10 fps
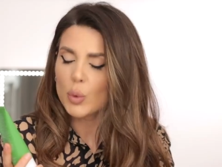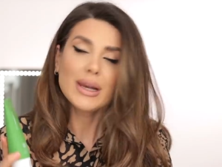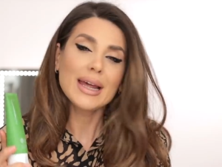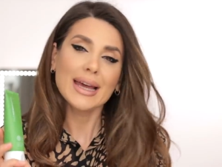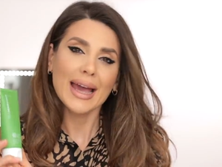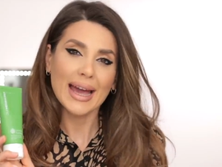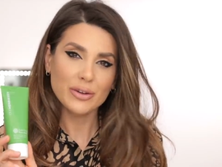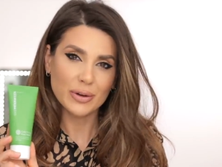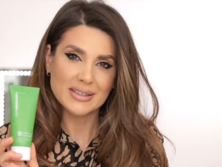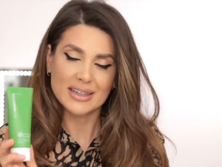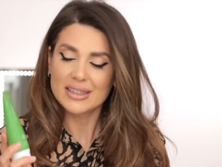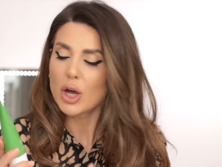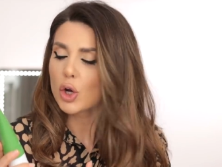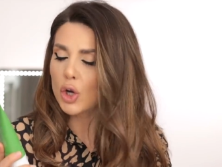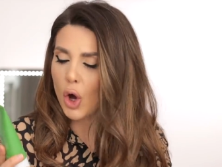Ole
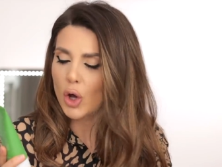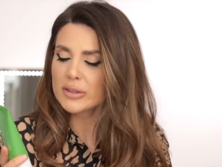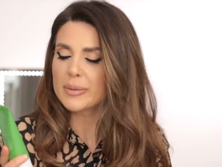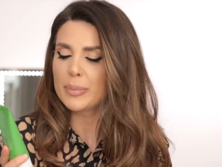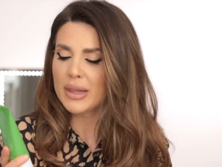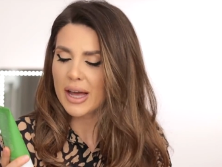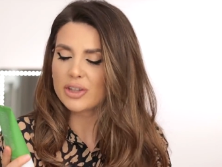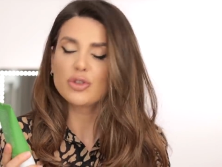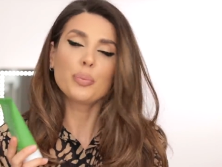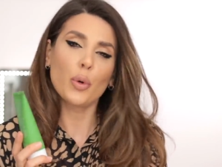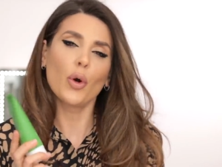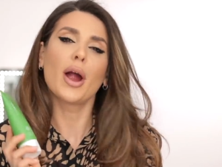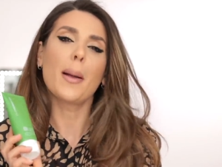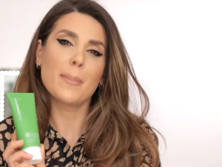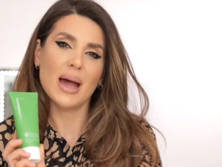Henriksen Cold Plunge
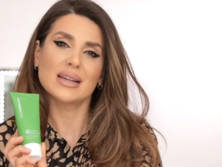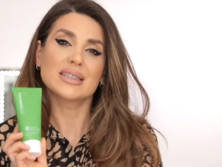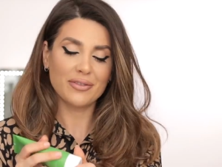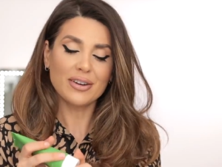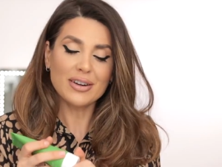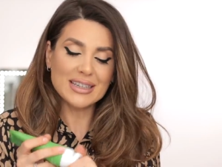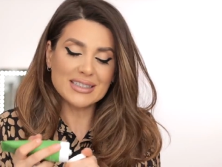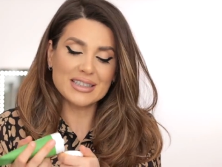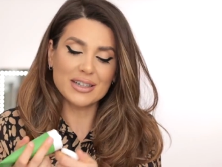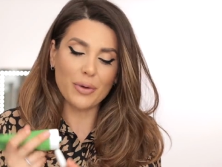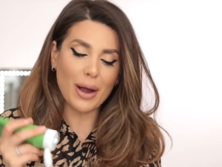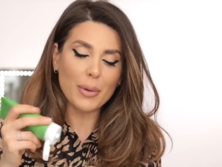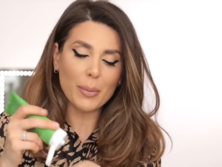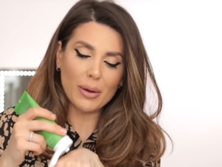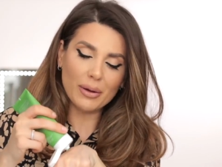Pore Mask. Very
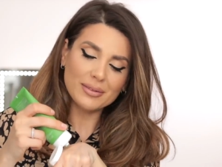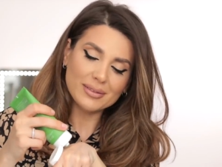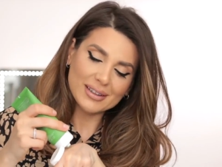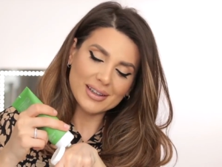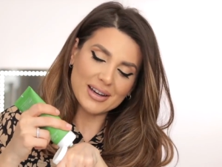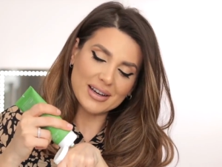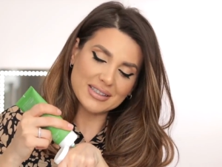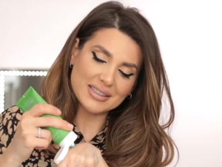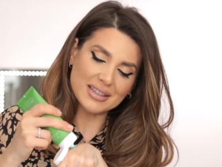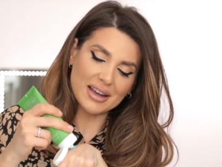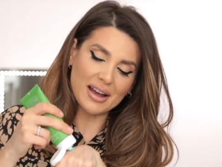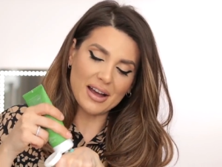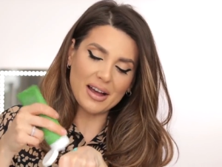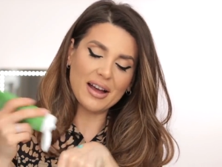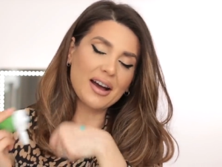Instagrammable because
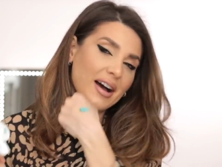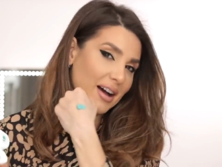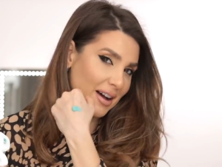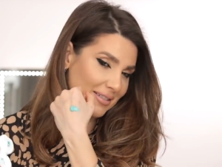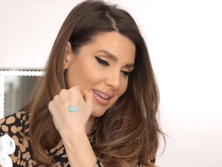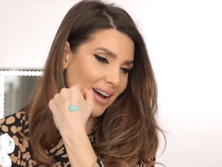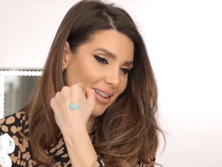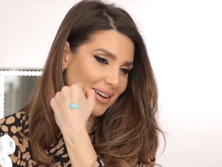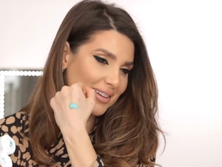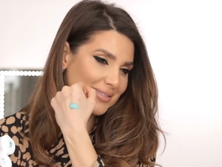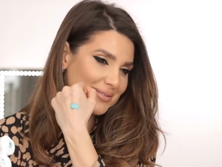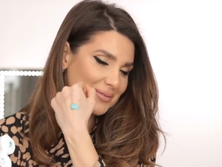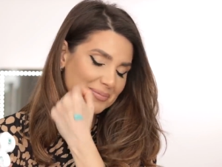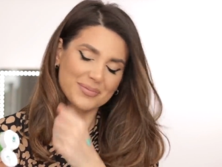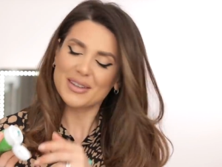uh, of the color.
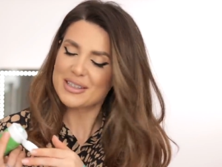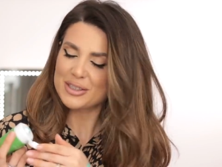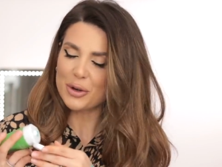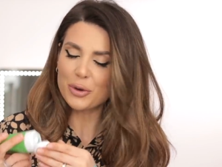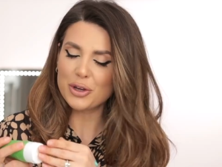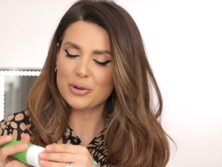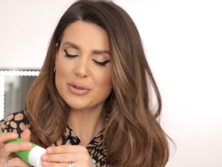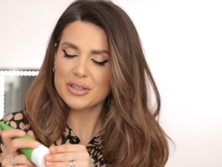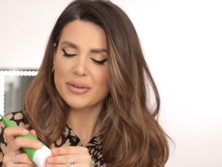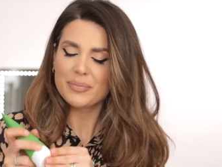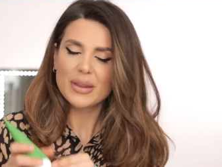So cute.